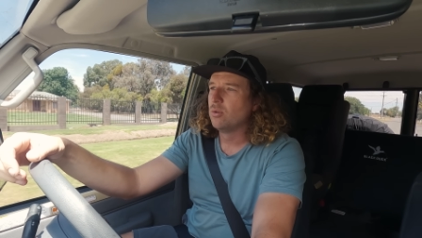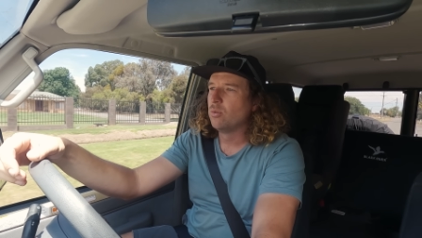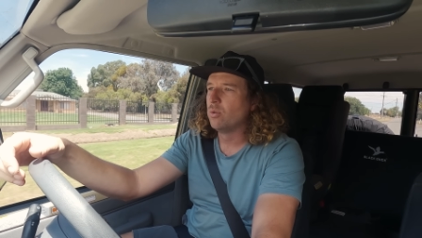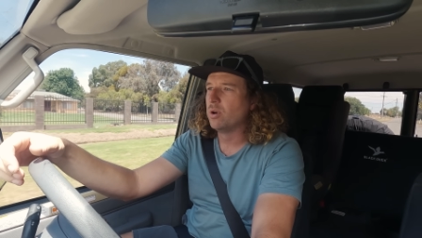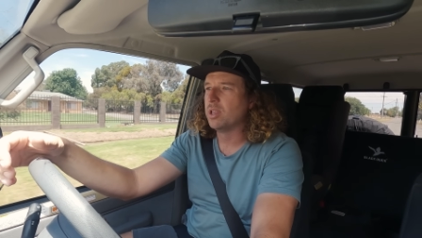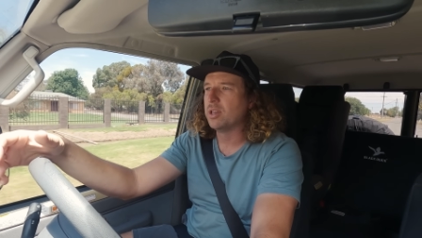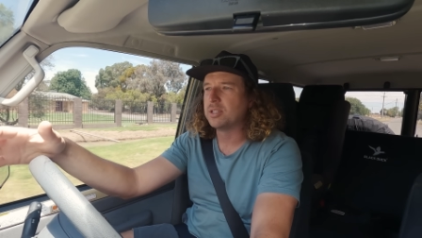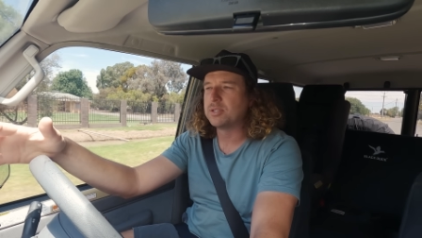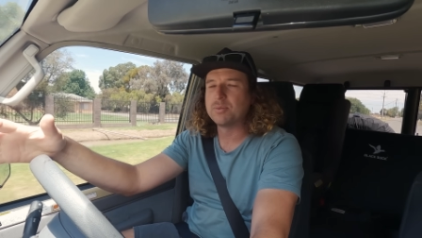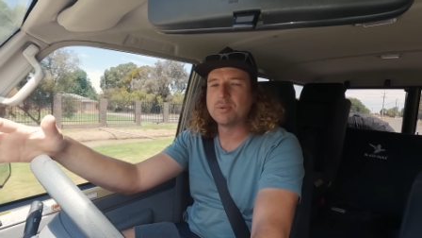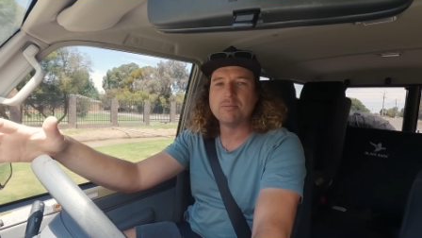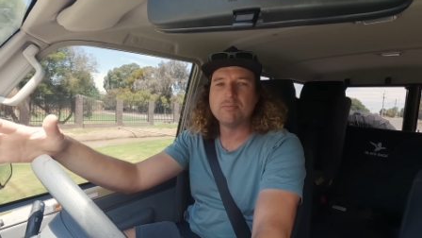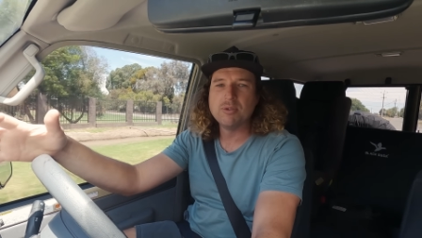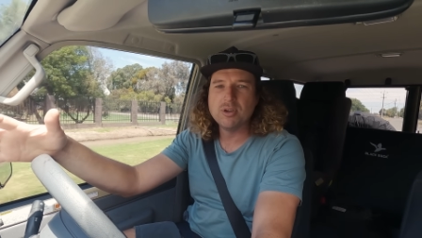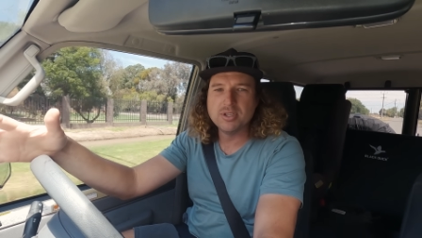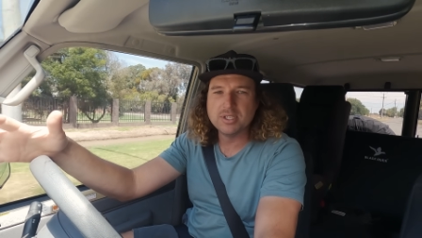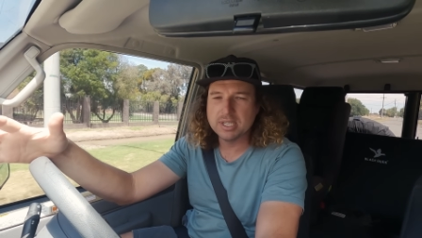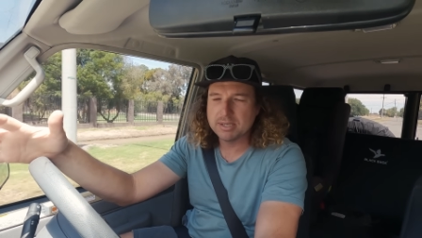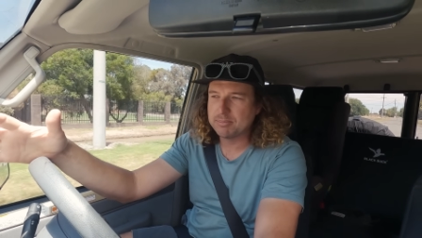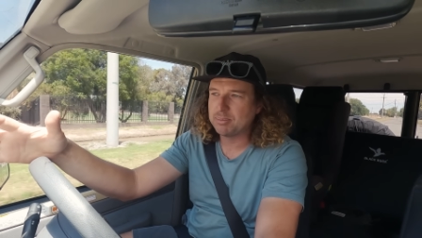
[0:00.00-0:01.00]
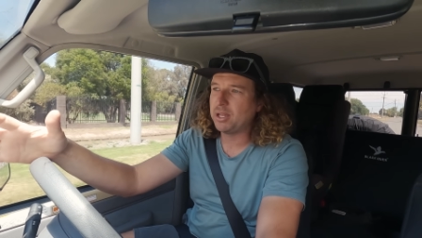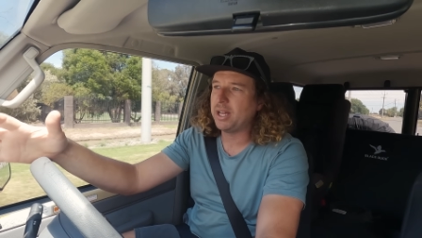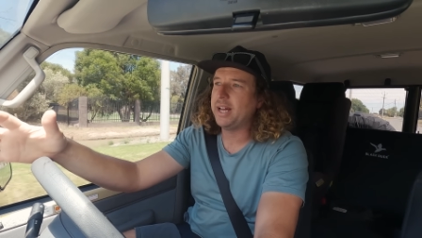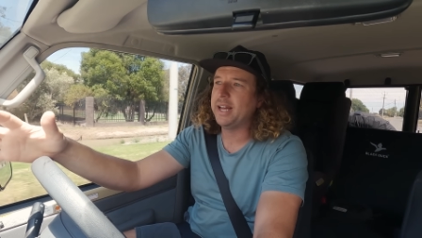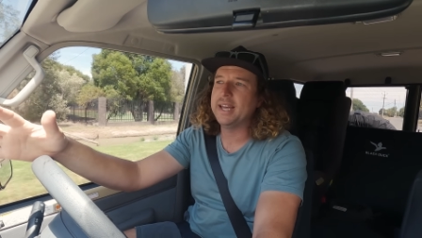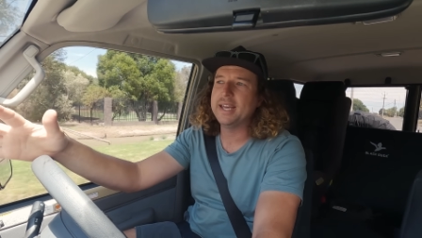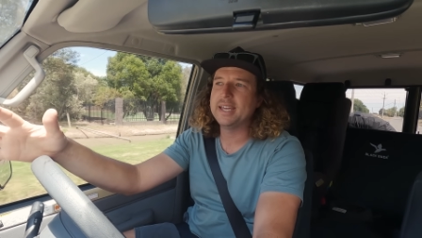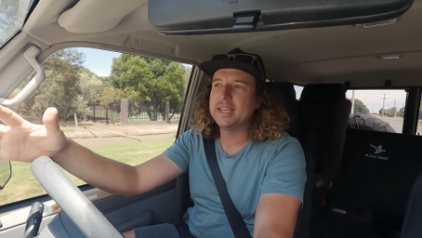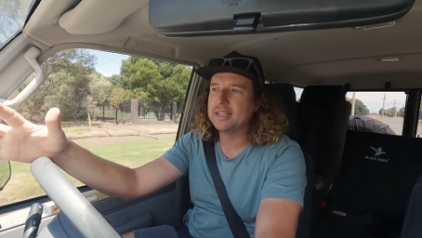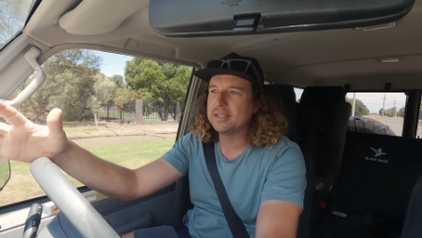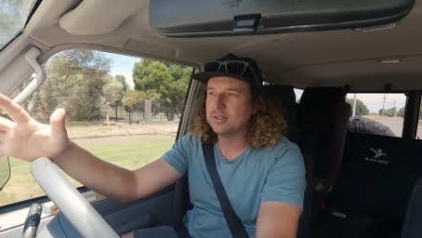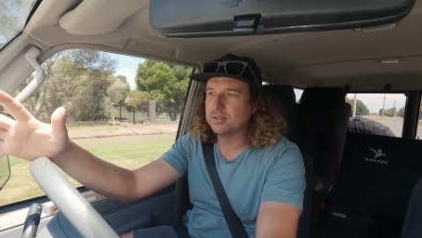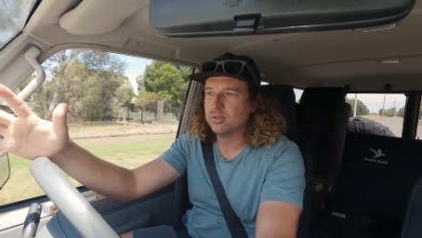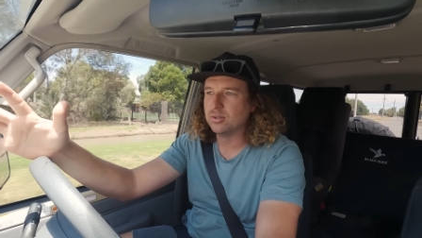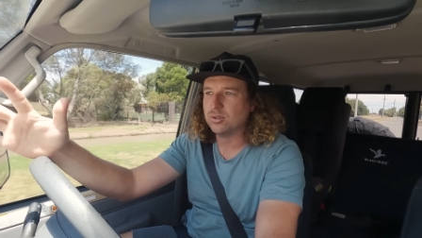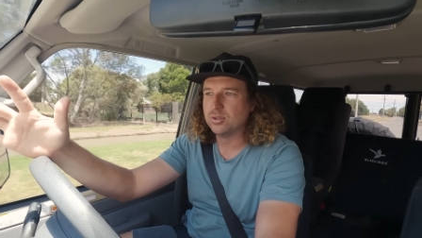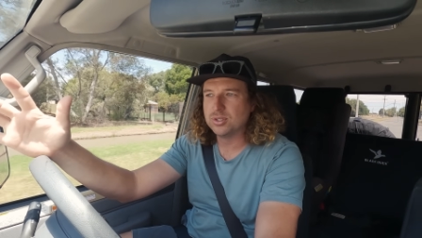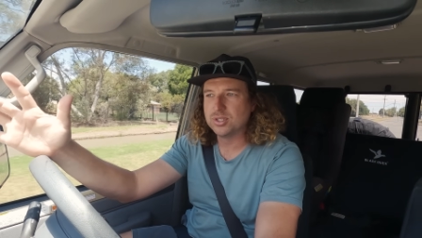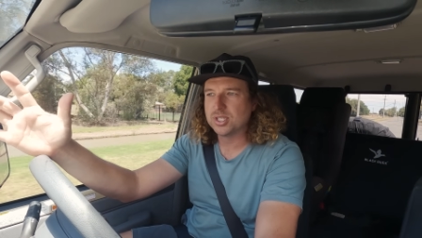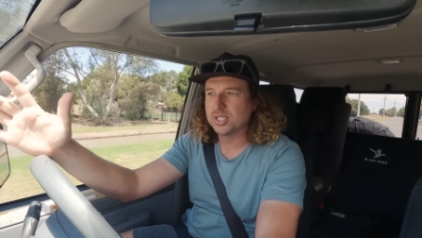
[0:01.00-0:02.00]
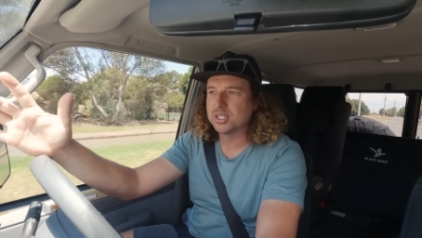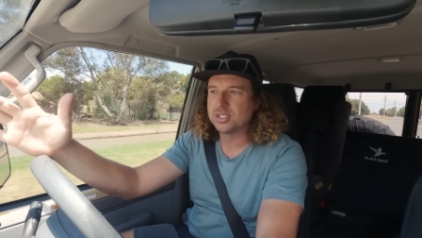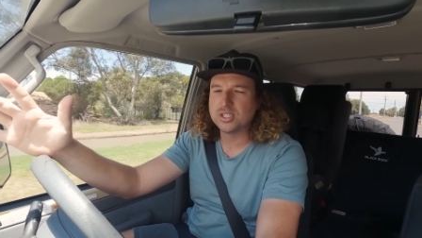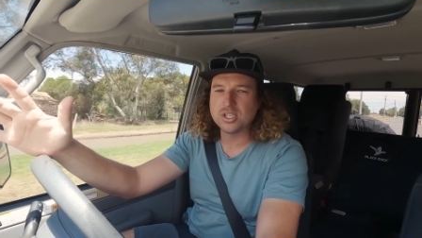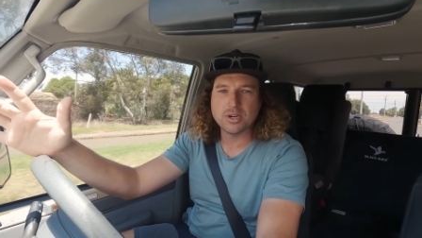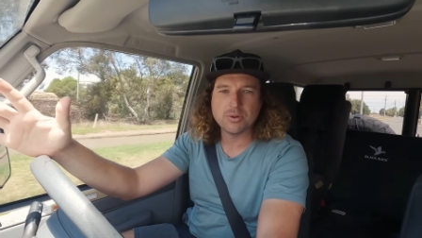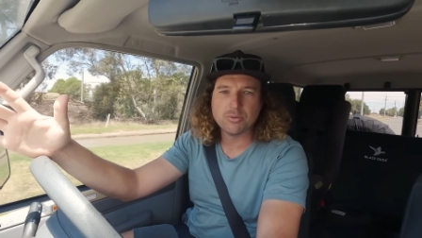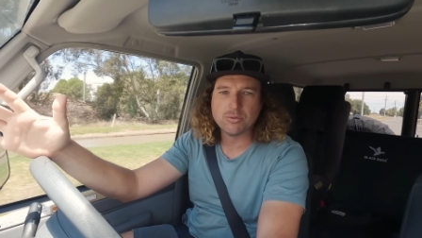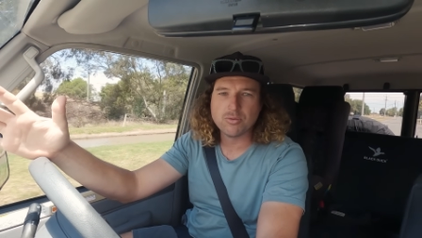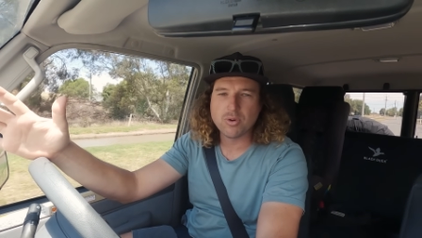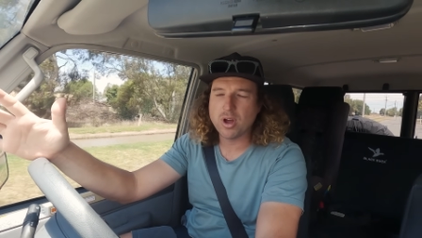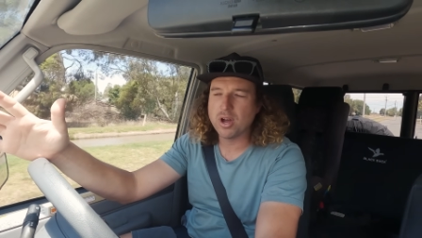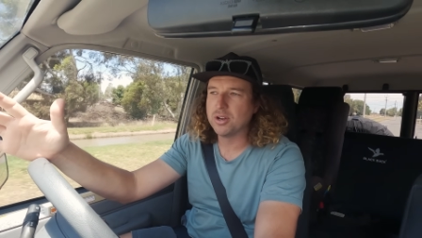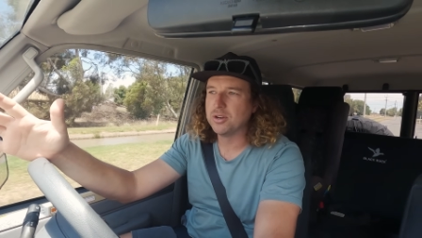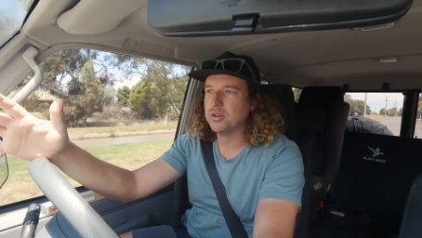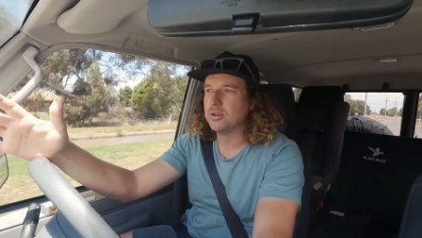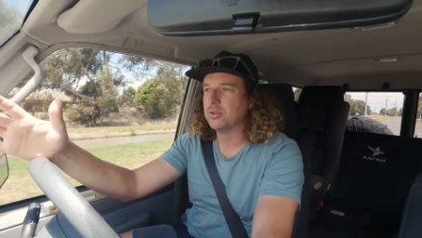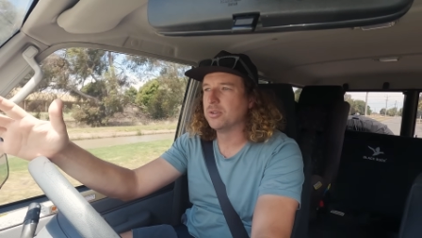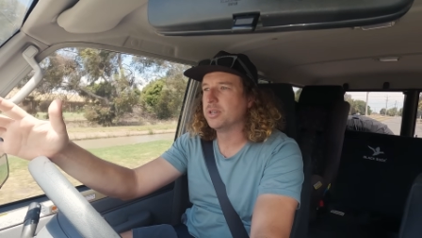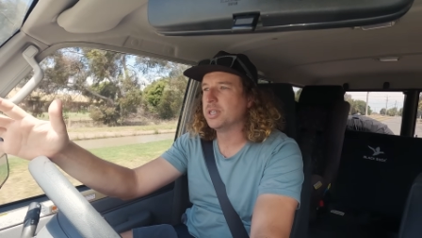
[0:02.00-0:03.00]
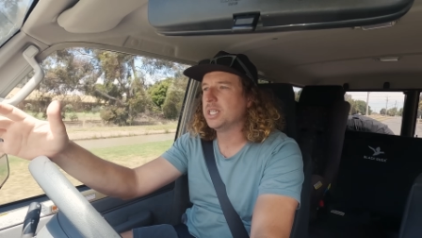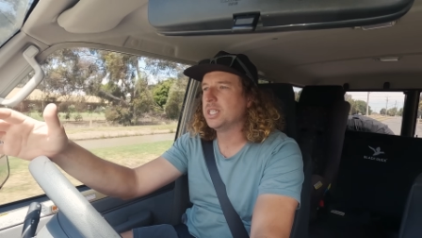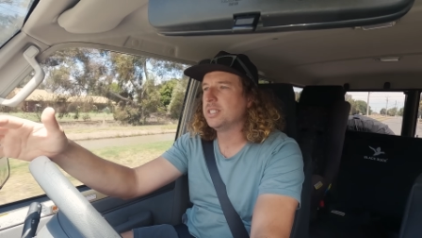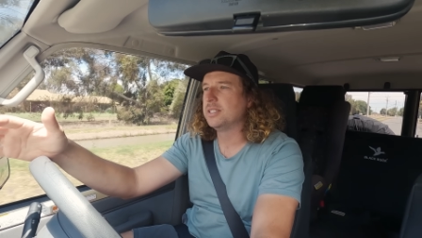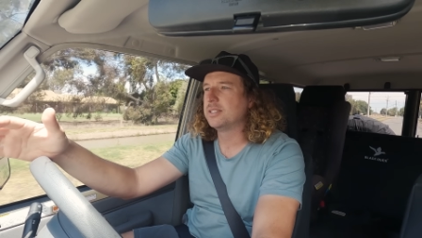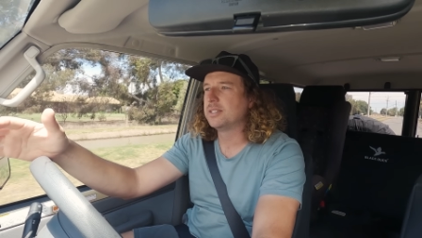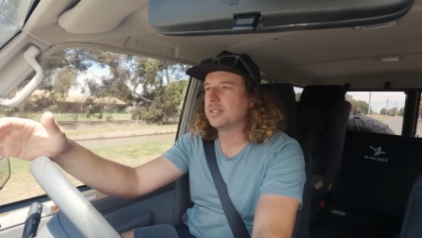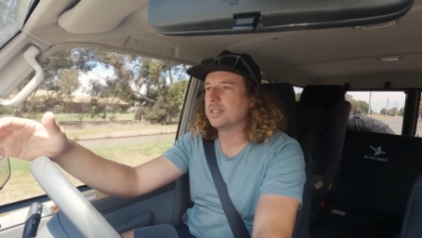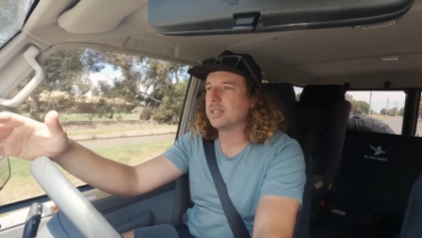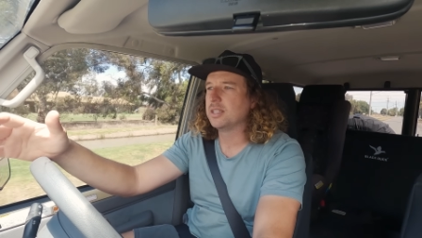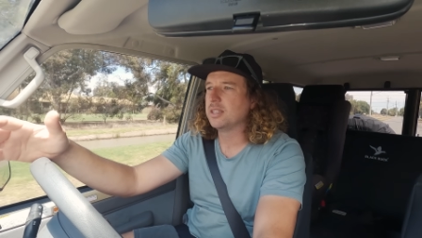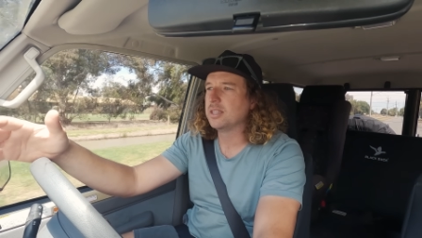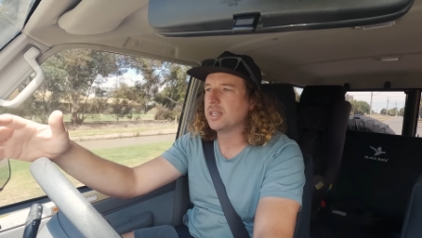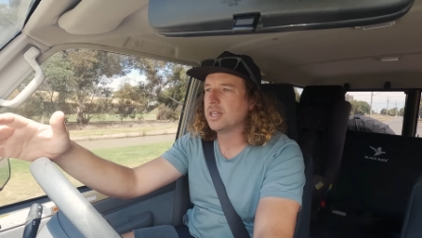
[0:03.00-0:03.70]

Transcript: Whether it's with music playing or just general road noise,